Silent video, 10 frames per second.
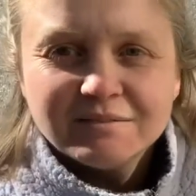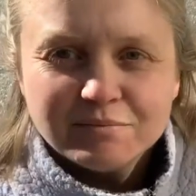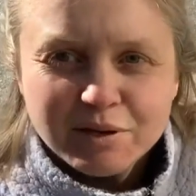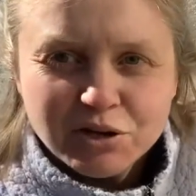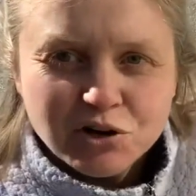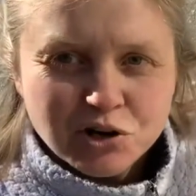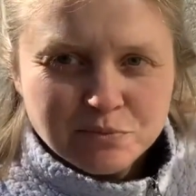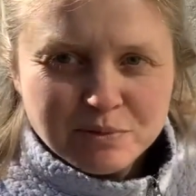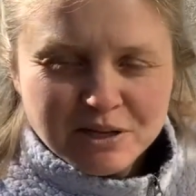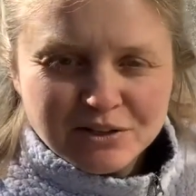May your heart
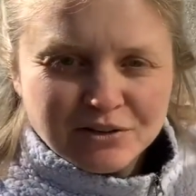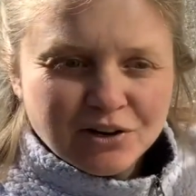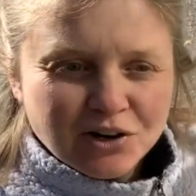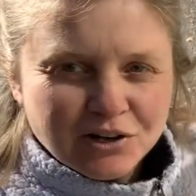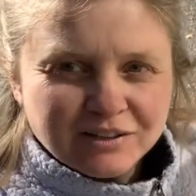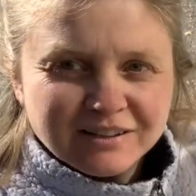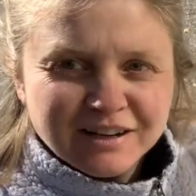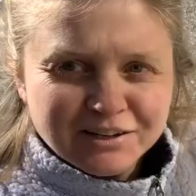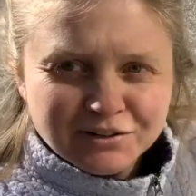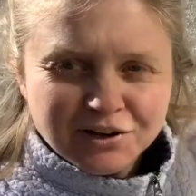be in your garden
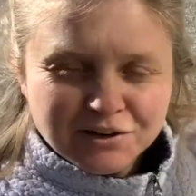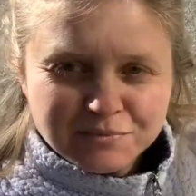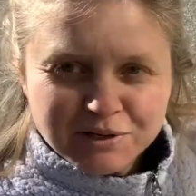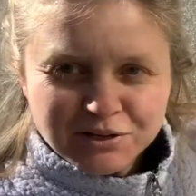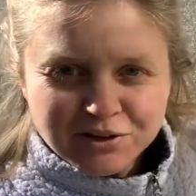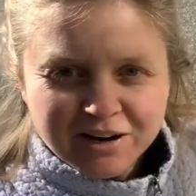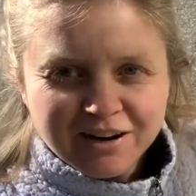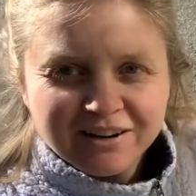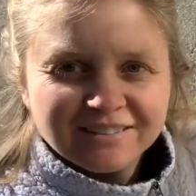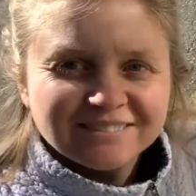and your garden be in your heart.